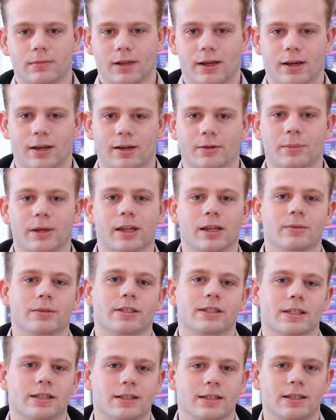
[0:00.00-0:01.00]
Hi, my name is
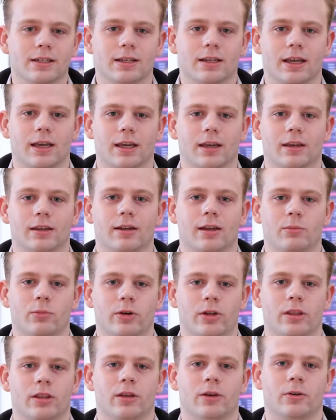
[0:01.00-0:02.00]
Sydney, and I'm
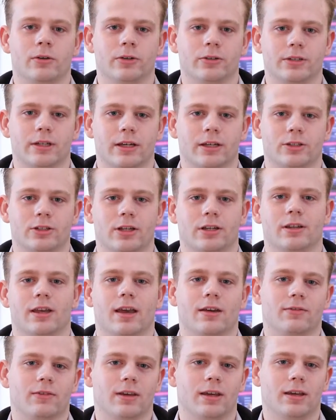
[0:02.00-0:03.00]
one of the owners at Shade
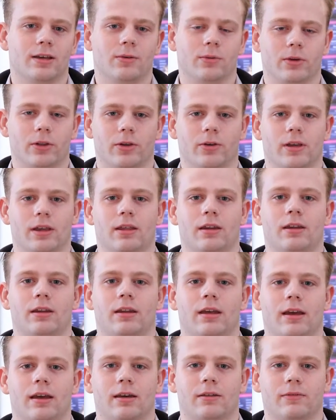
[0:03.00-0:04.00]
Cafe. We're
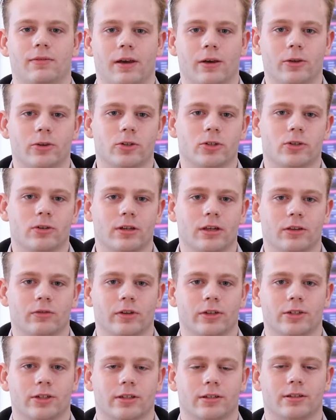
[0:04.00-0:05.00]
located at Fowler Street in
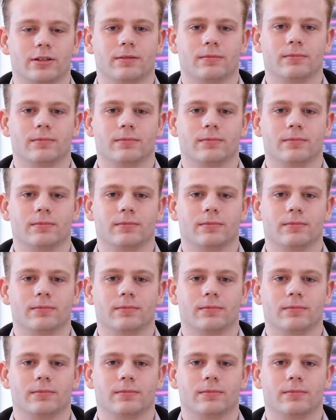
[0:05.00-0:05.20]
Richland.